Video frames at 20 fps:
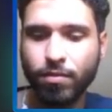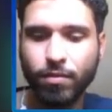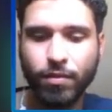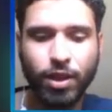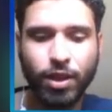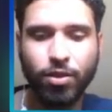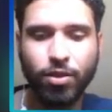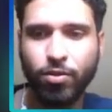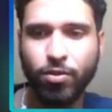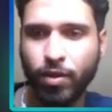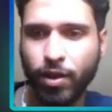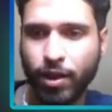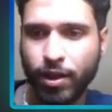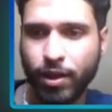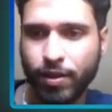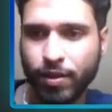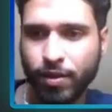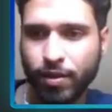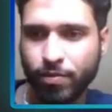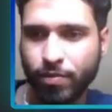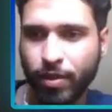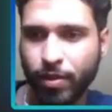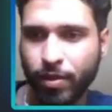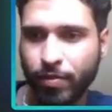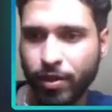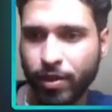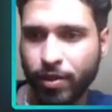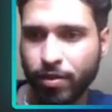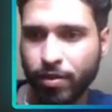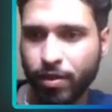know, guys, this might
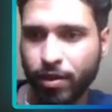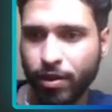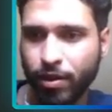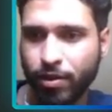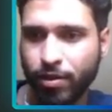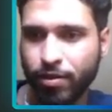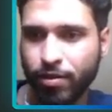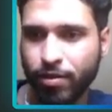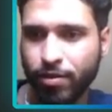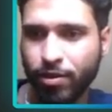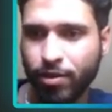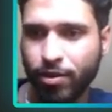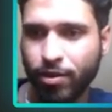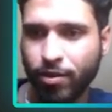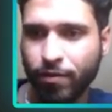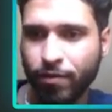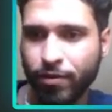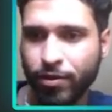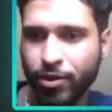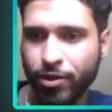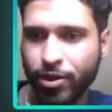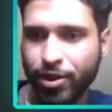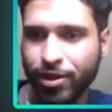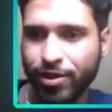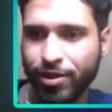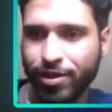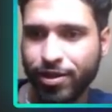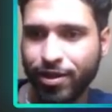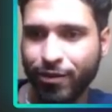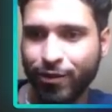be like a lot of nerdy
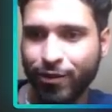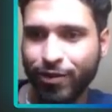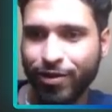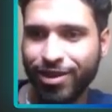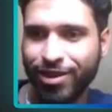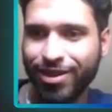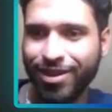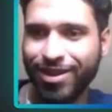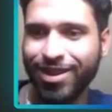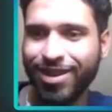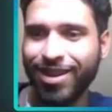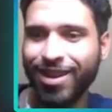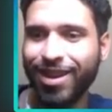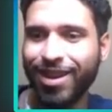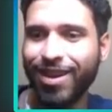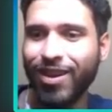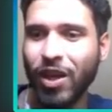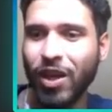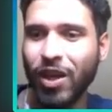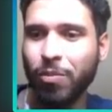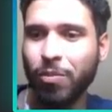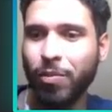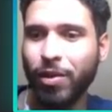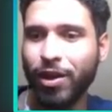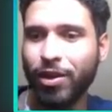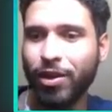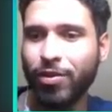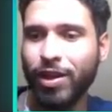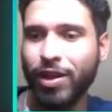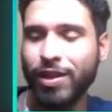stuff,
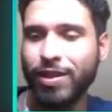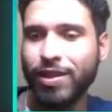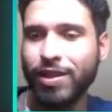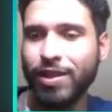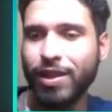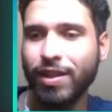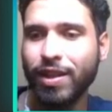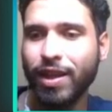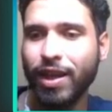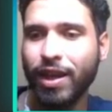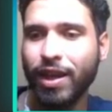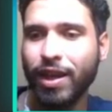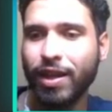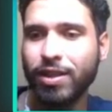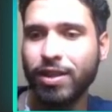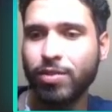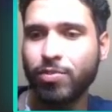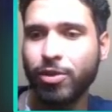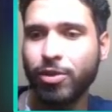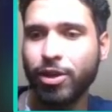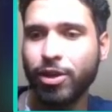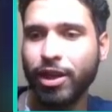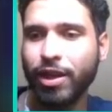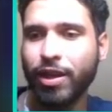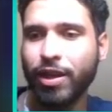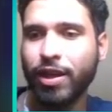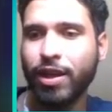but you can see that it's pretty